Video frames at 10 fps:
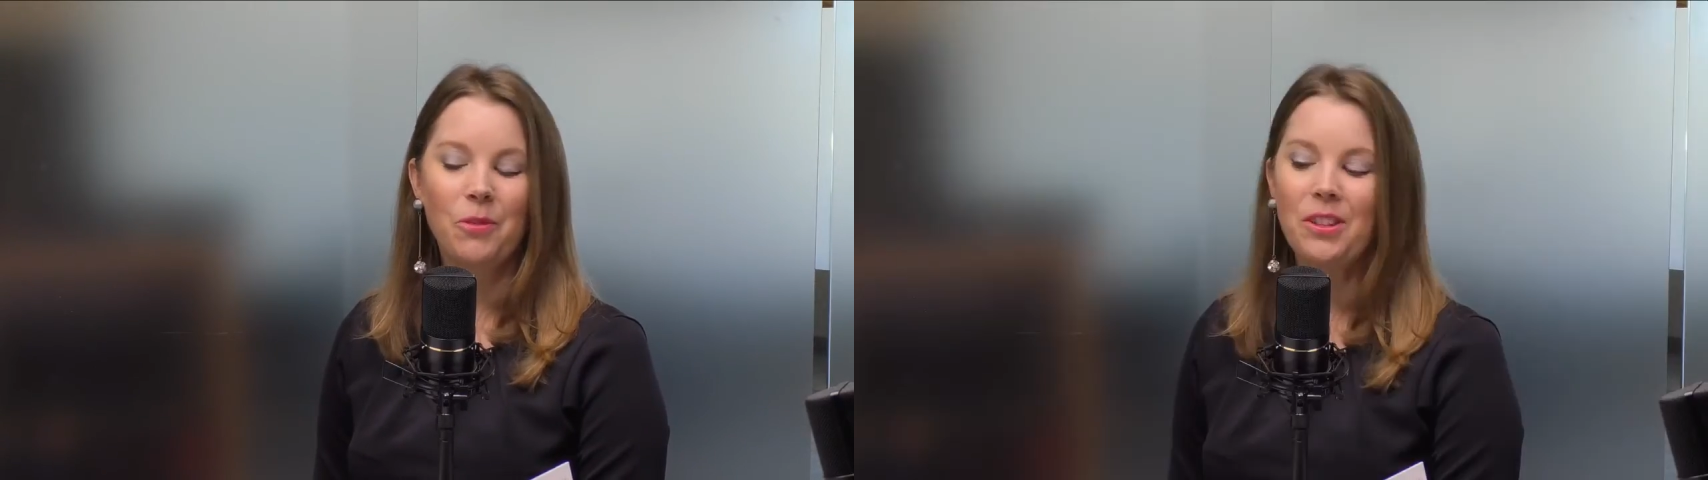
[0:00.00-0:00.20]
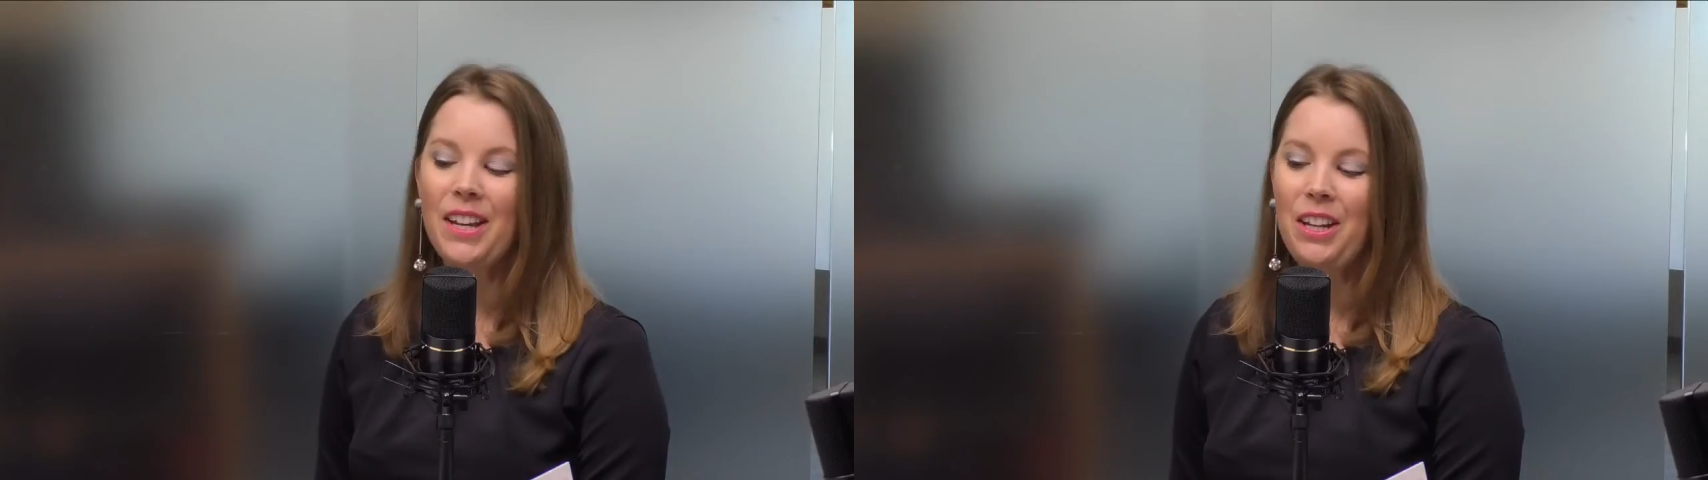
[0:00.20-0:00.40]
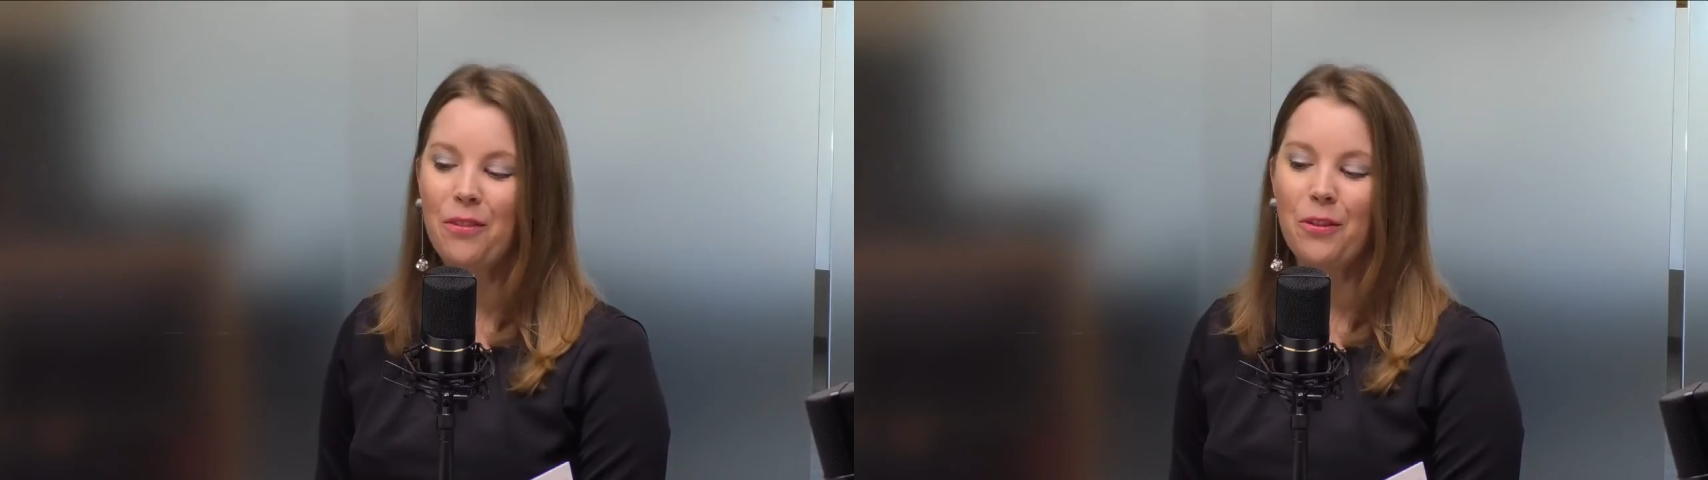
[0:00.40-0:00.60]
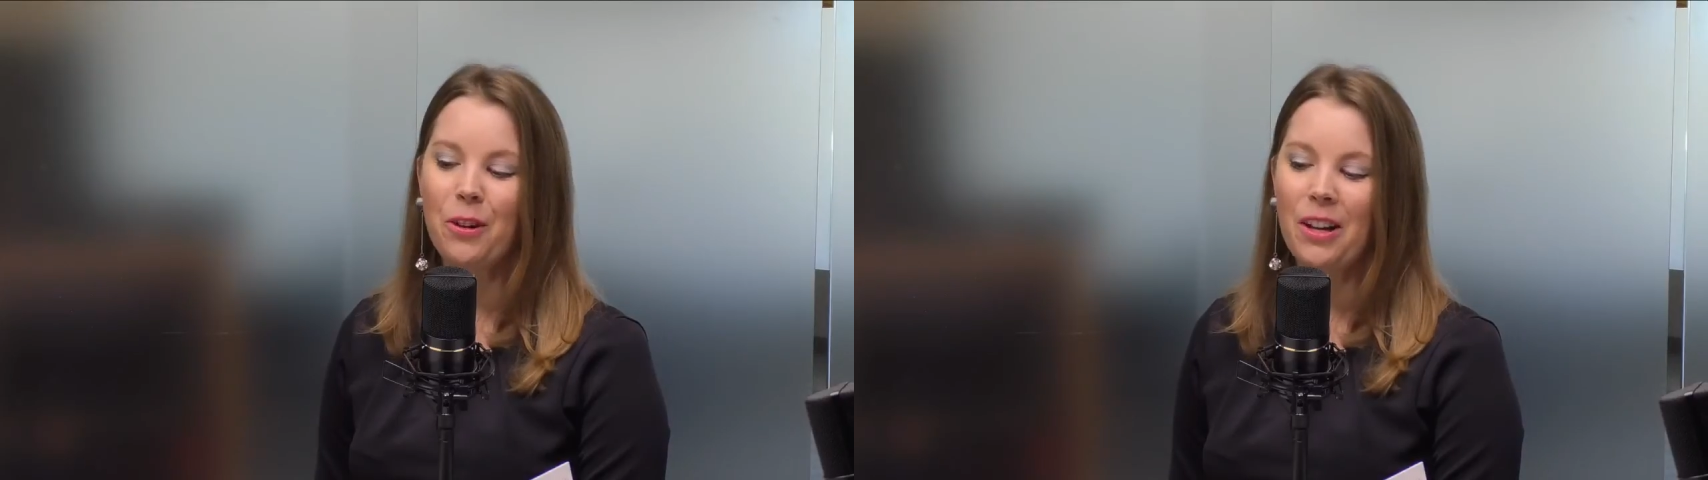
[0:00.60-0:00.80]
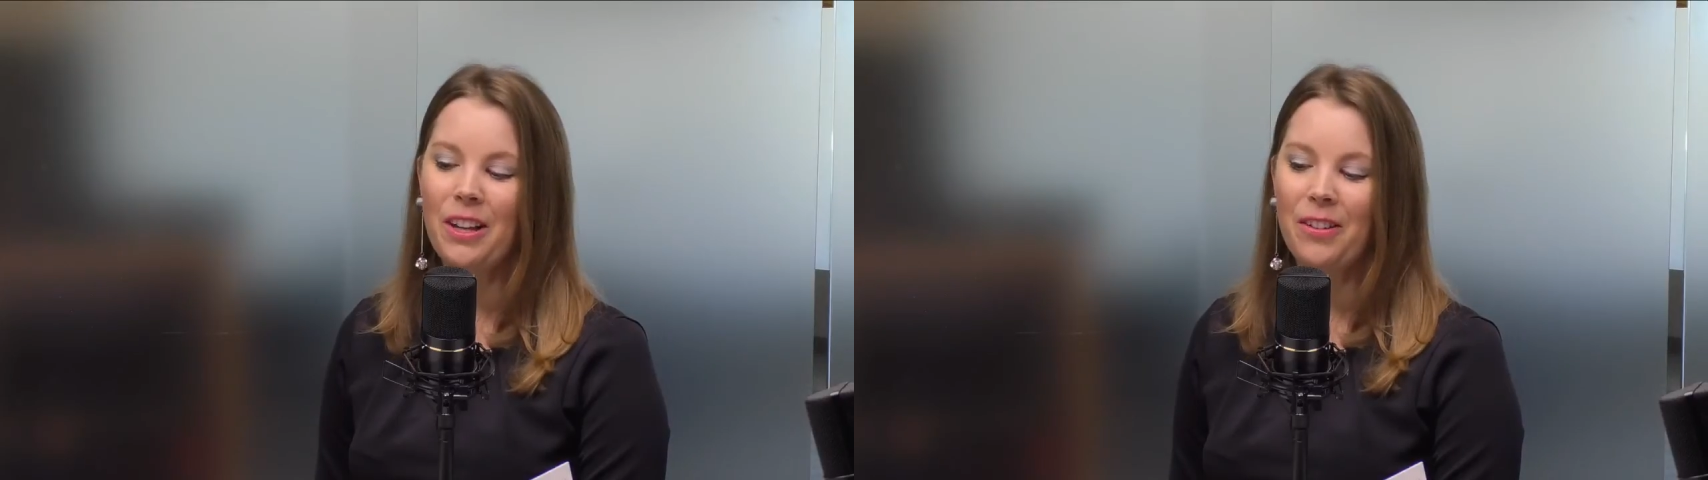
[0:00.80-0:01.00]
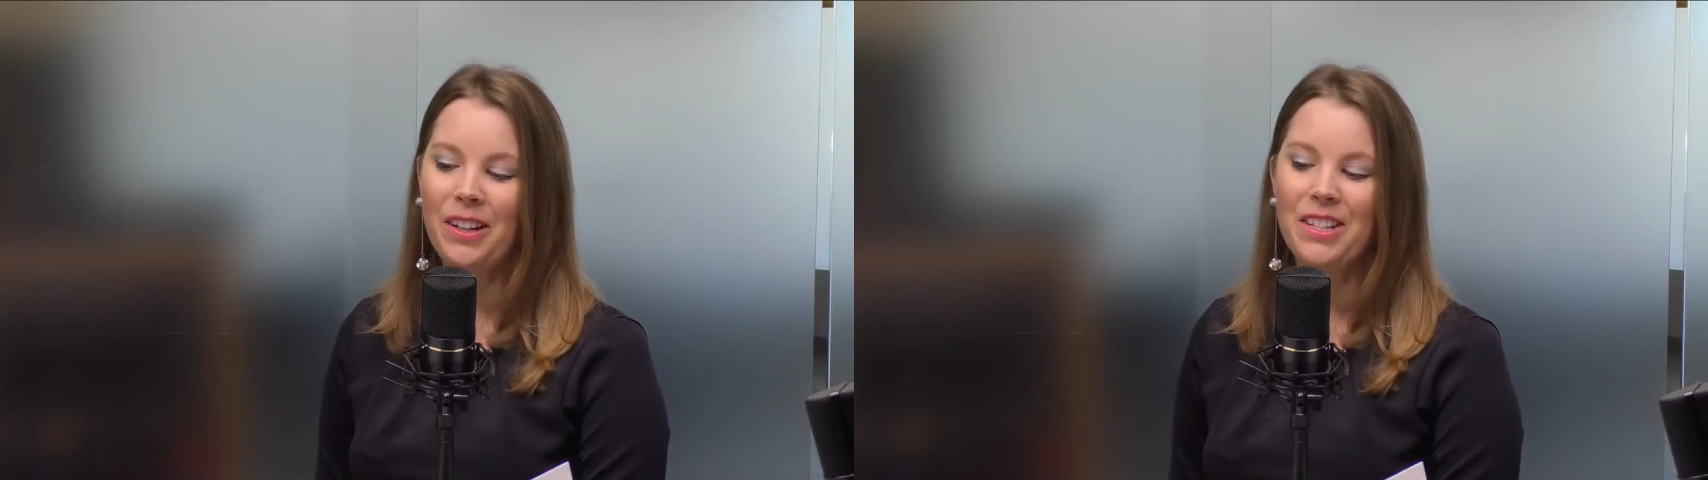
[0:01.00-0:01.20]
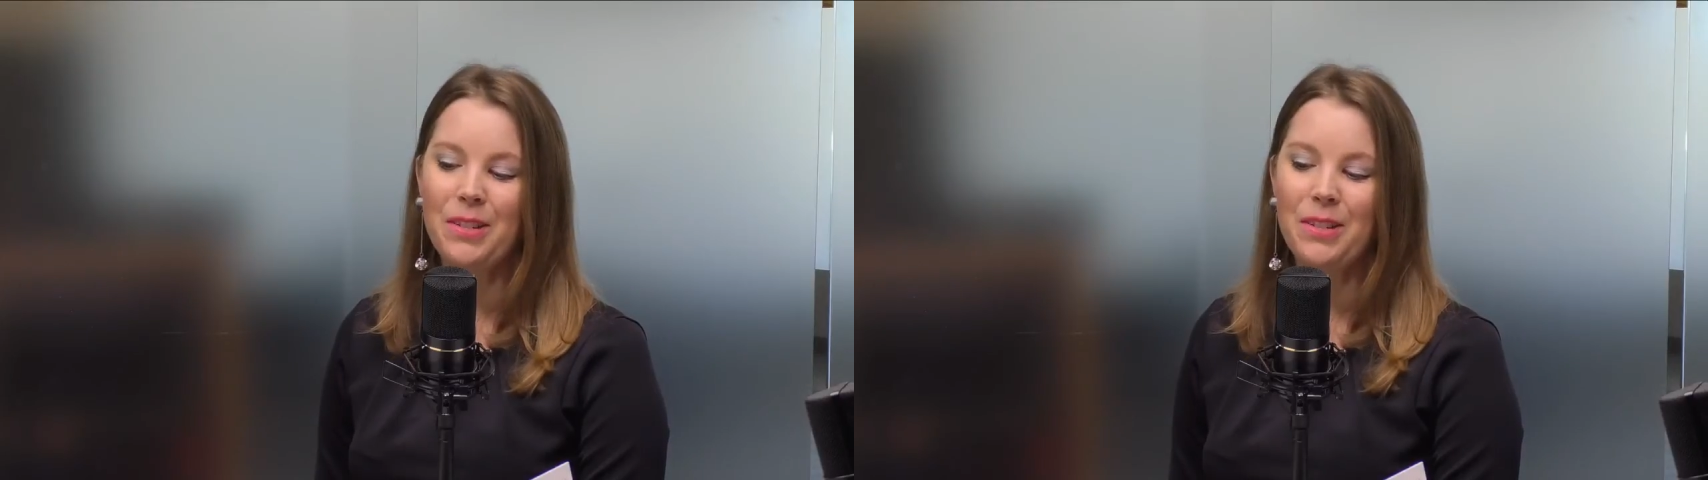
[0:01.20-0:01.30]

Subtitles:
Well, thank you for allowing us